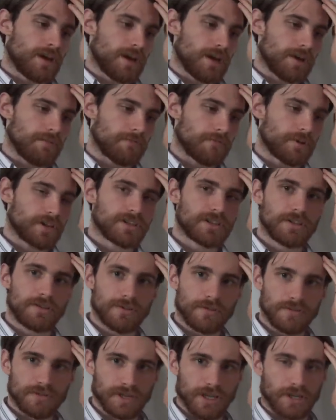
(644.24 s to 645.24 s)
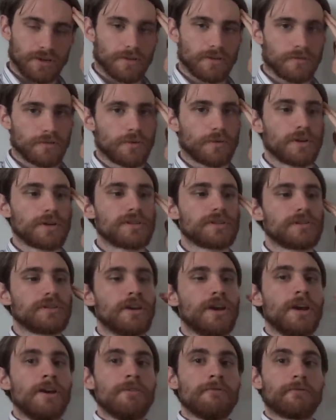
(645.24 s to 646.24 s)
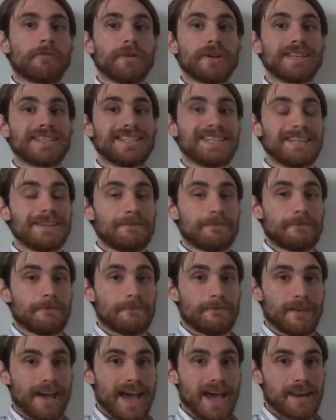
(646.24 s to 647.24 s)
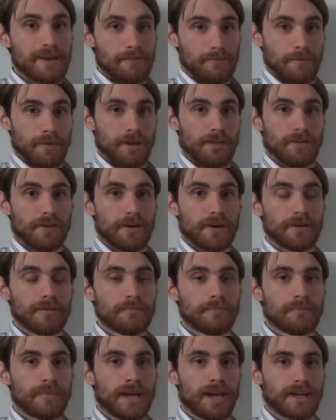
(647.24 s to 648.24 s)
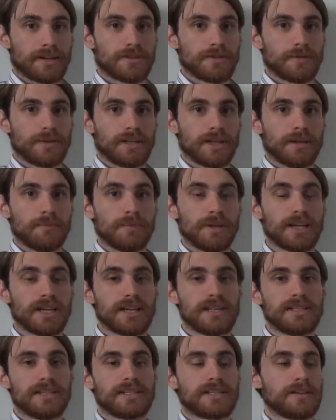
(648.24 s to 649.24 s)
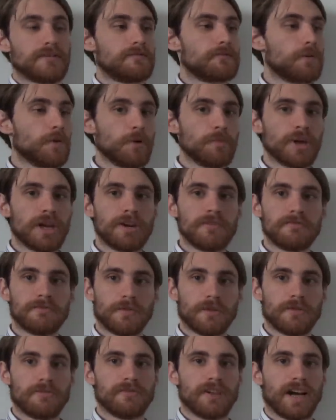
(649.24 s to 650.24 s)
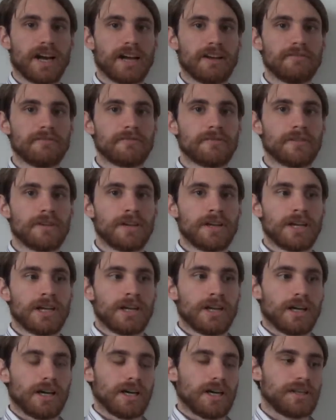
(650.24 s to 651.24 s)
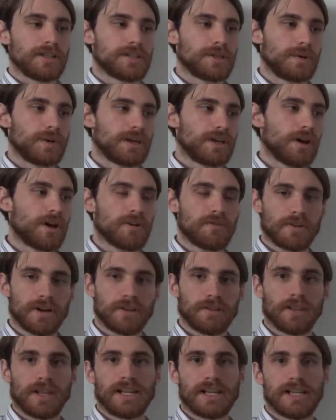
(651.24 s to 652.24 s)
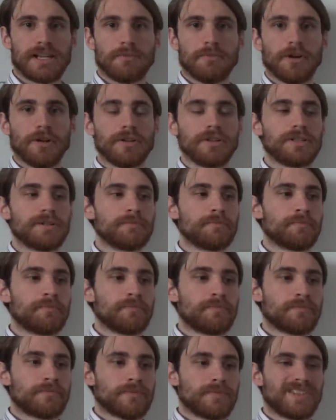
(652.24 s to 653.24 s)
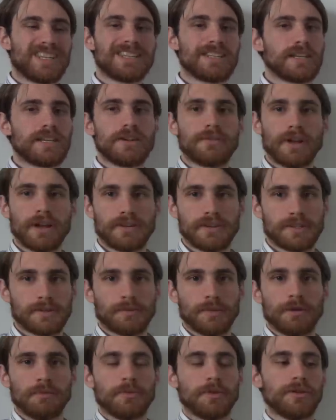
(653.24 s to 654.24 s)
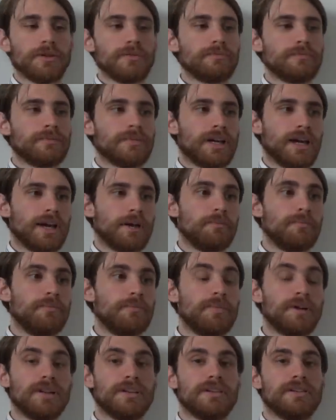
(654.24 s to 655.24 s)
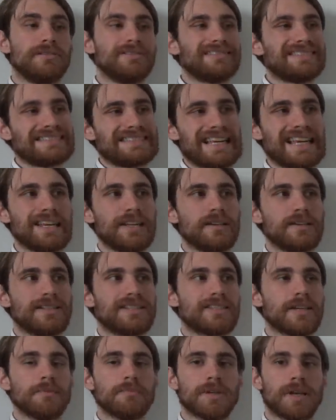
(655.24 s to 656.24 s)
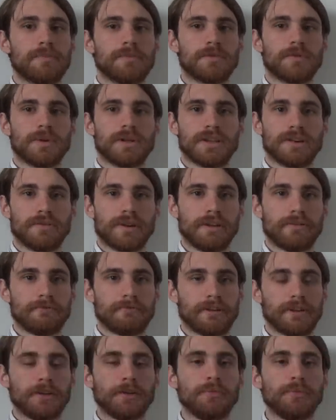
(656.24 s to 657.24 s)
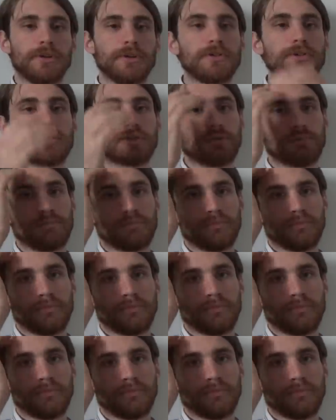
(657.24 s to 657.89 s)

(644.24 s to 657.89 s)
Uh, Phyrexian Crusader, of course. Phyrexian Vat Mother, actually, because it's a four mana four five, uh, so it got around Lightning Bolt. Doesn't get around Dismember, uh, but it, and sometimes will get around Fatal Push,